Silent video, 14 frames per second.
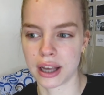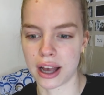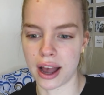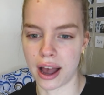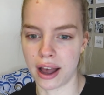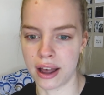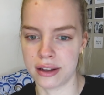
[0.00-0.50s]

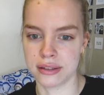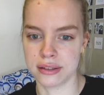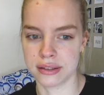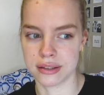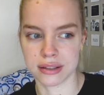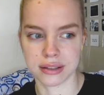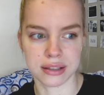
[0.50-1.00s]

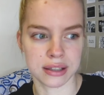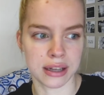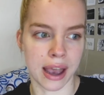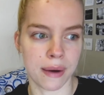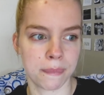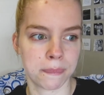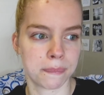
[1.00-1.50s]
and
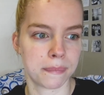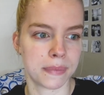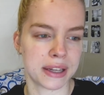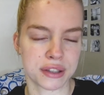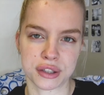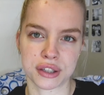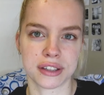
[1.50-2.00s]
yeah,
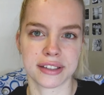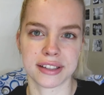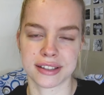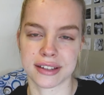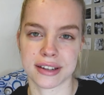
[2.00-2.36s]
it's good, it's